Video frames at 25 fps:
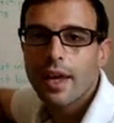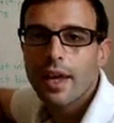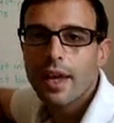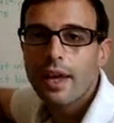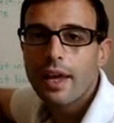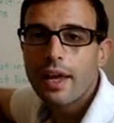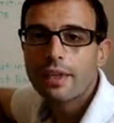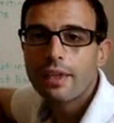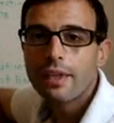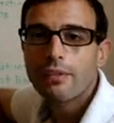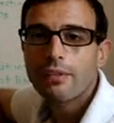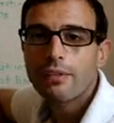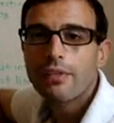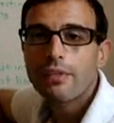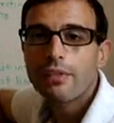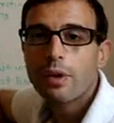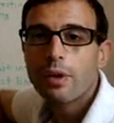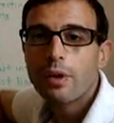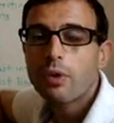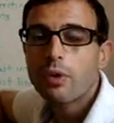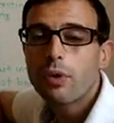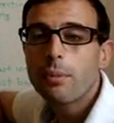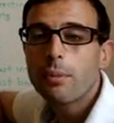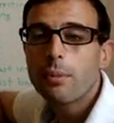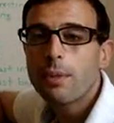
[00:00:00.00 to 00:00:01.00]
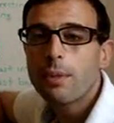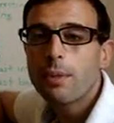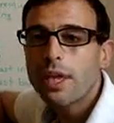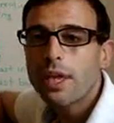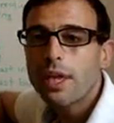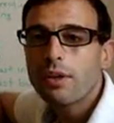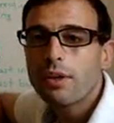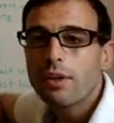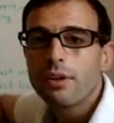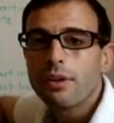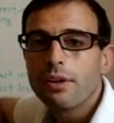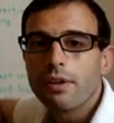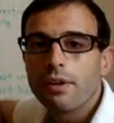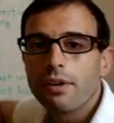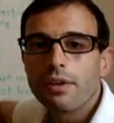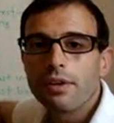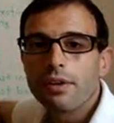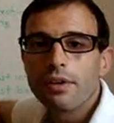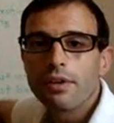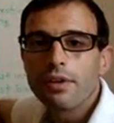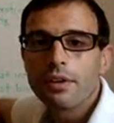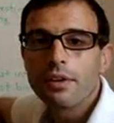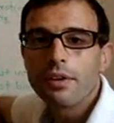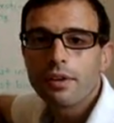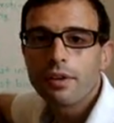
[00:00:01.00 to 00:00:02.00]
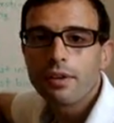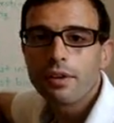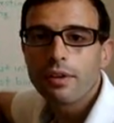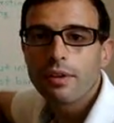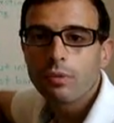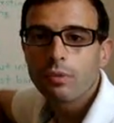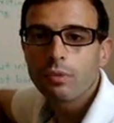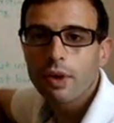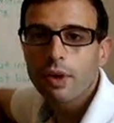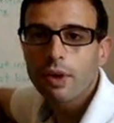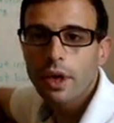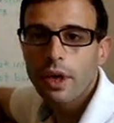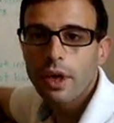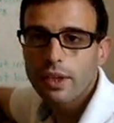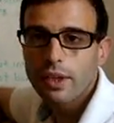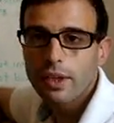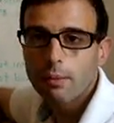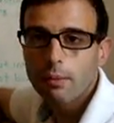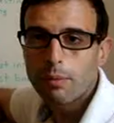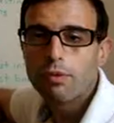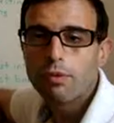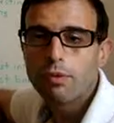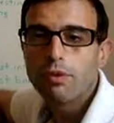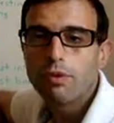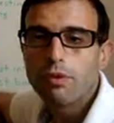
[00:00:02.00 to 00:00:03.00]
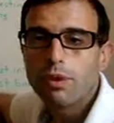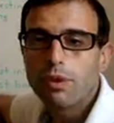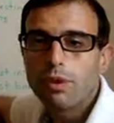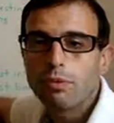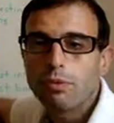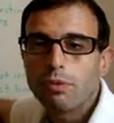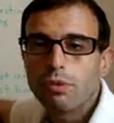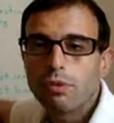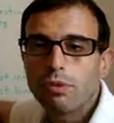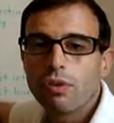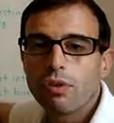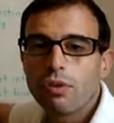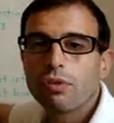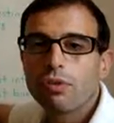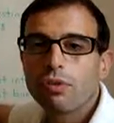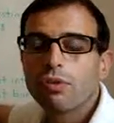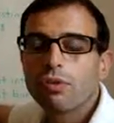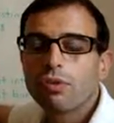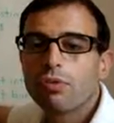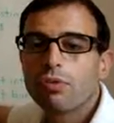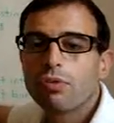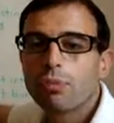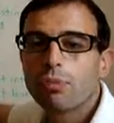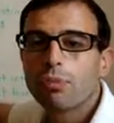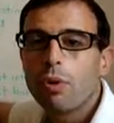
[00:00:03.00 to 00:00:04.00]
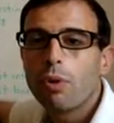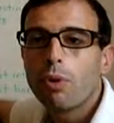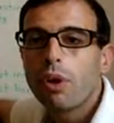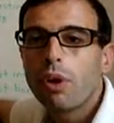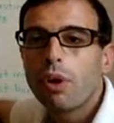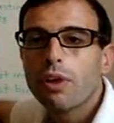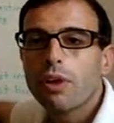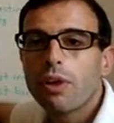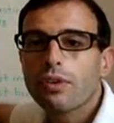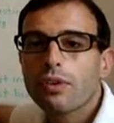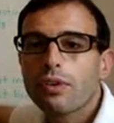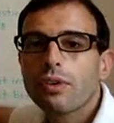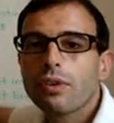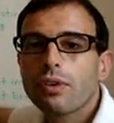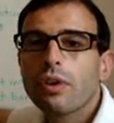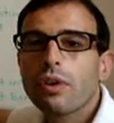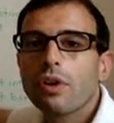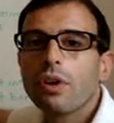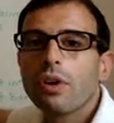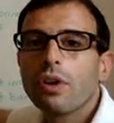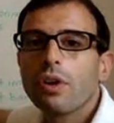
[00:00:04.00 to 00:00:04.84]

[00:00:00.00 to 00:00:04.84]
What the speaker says: And if there were many girls, and I'm referring to the smallest